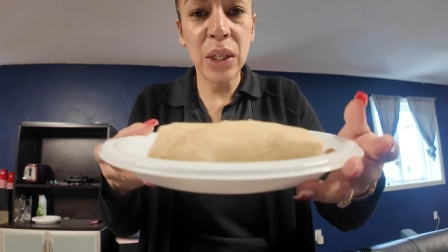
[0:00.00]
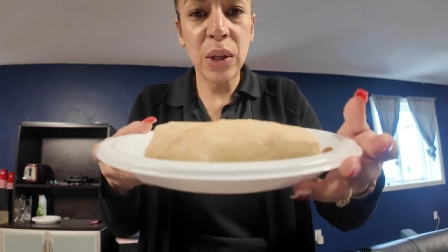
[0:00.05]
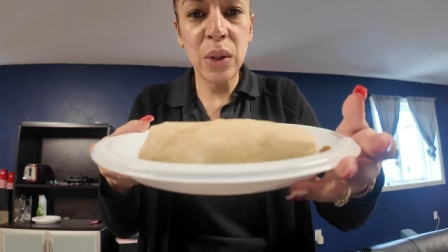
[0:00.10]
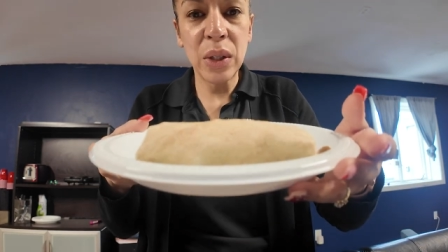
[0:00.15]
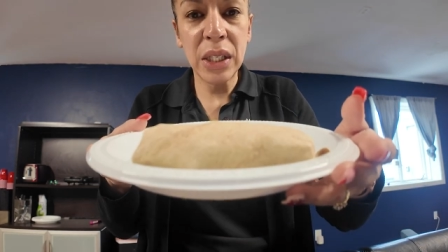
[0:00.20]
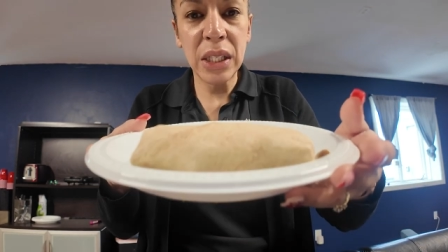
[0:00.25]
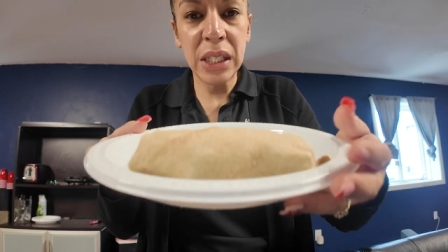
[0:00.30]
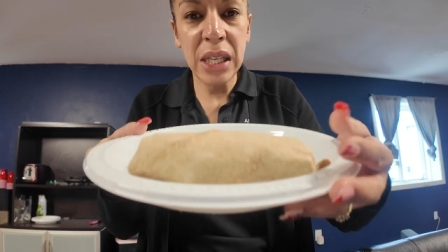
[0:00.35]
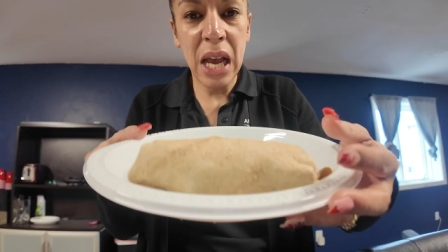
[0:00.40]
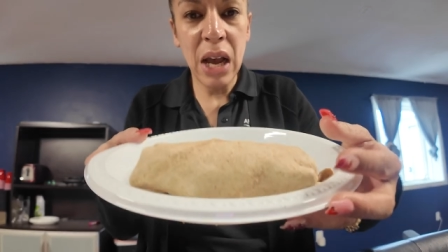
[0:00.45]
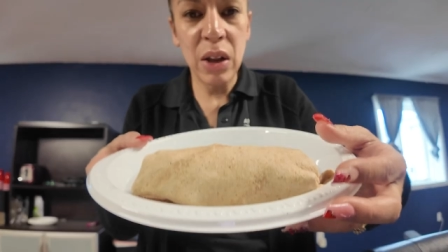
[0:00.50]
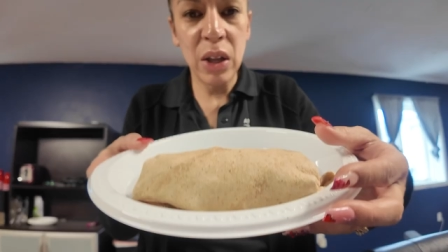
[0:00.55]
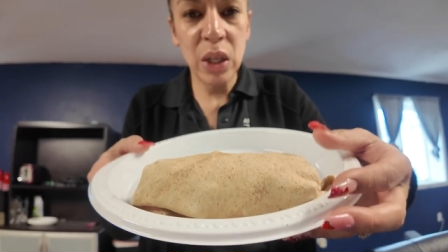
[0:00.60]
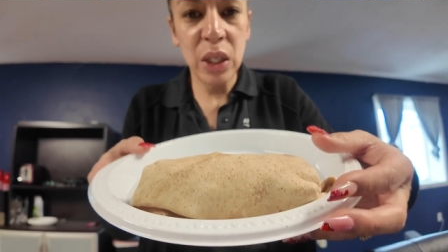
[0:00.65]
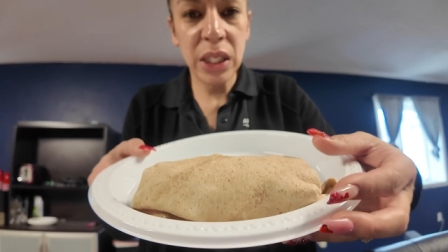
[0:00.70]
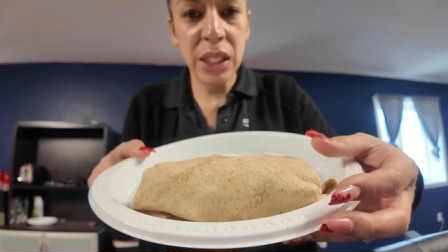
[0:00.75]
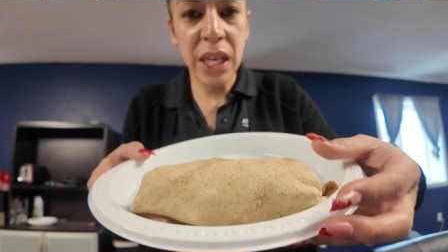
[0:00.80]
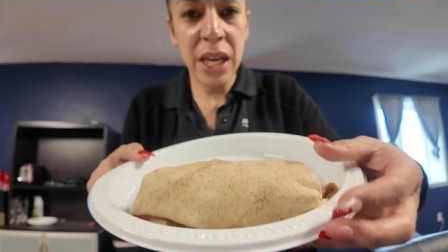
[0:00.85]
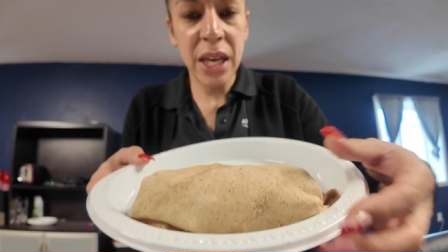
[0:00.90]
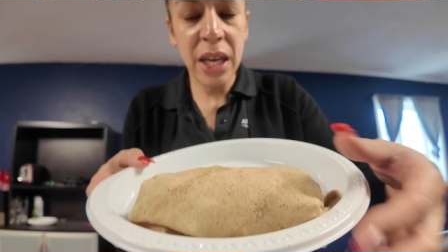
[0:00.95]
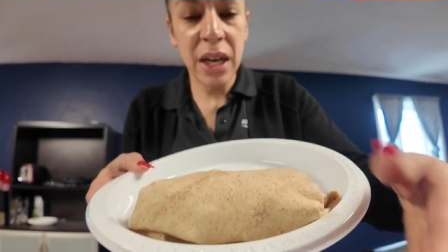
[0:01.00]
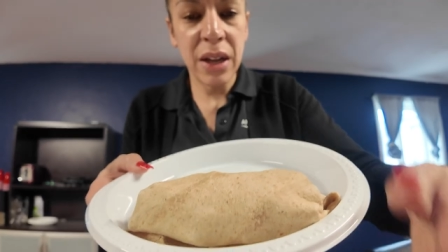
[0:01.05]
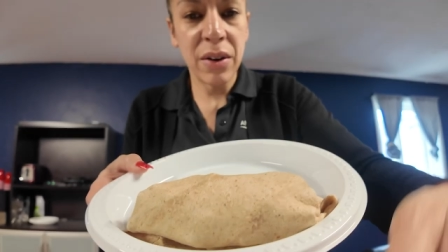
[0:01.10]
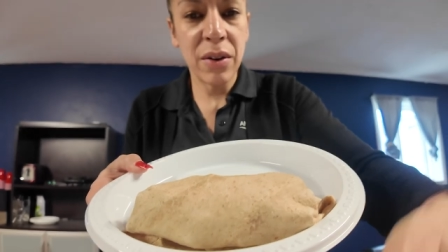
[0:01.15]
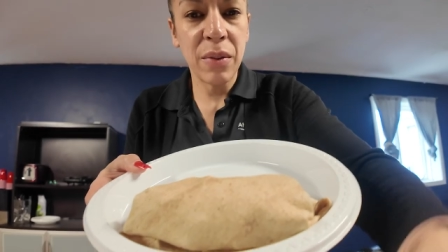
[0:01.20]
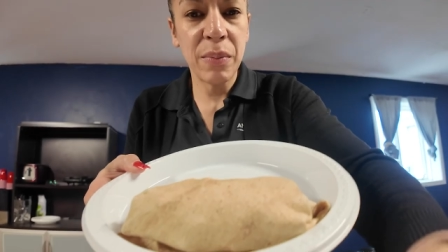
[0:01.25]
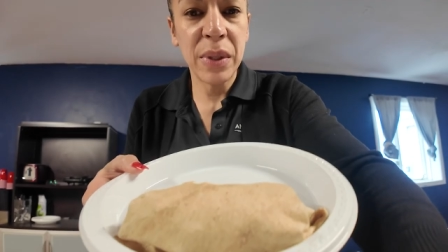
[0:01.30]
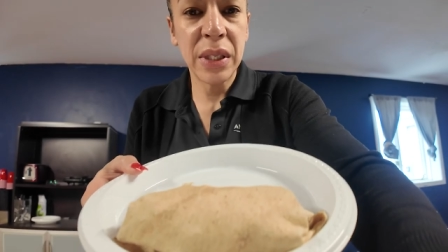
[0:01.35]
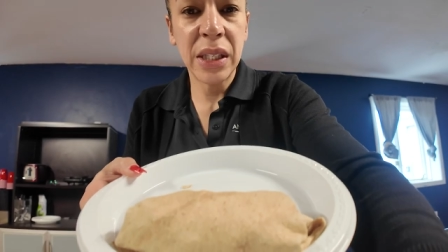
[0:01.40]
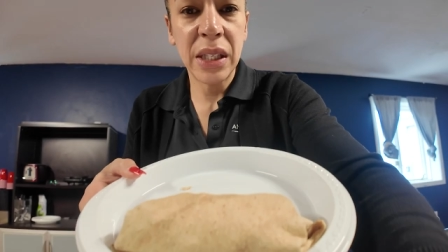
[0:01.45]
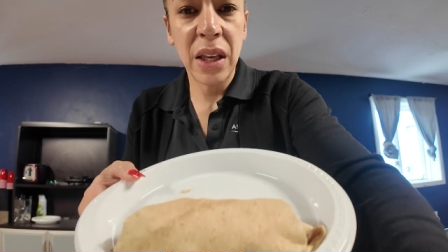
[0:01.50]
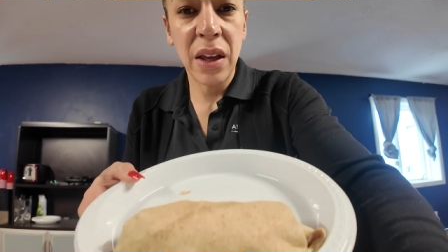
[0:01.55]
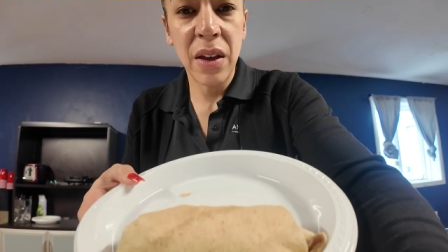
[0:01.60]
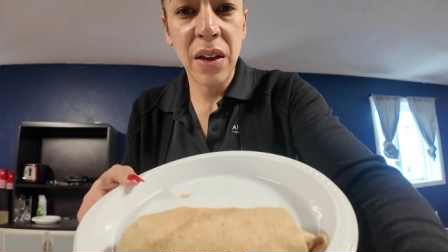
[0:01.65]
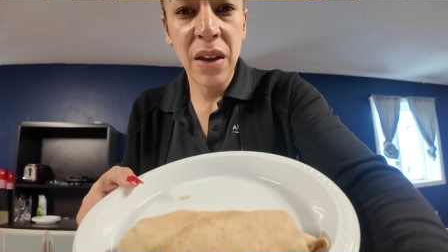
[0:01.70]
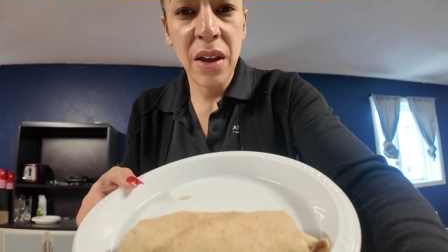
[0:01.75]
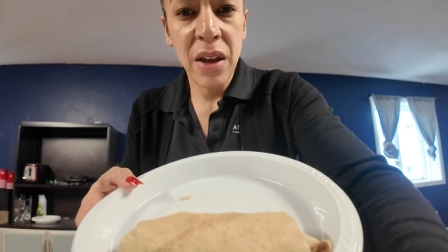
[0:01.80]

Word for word: So this is how it looks like. let me see.